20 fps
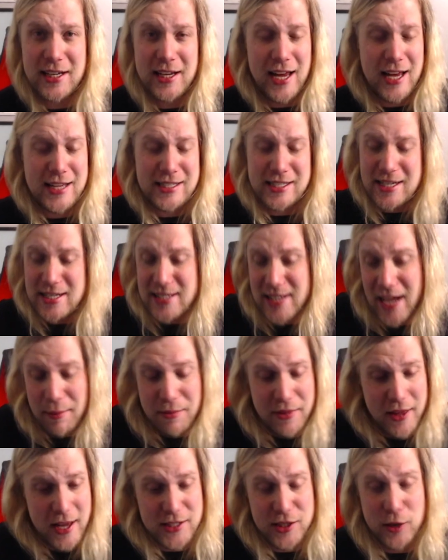as in
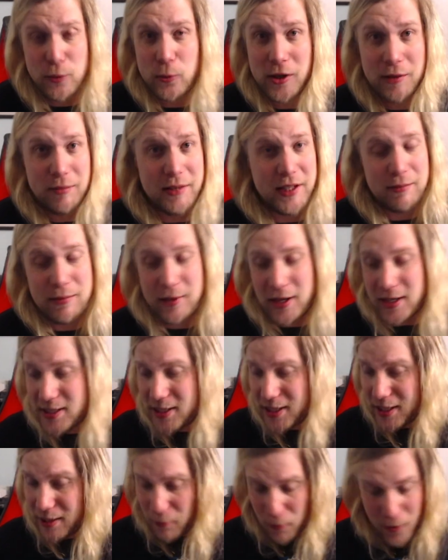depth as it would be, but
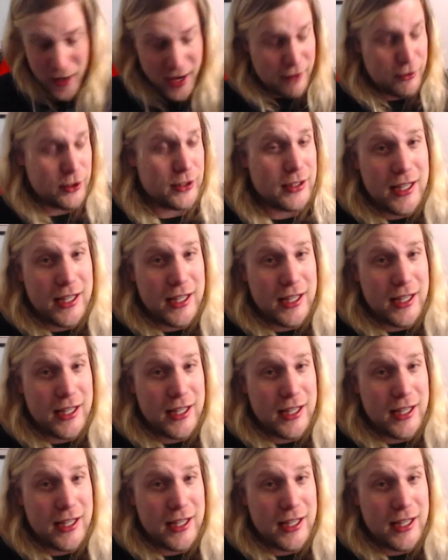uh, whatever.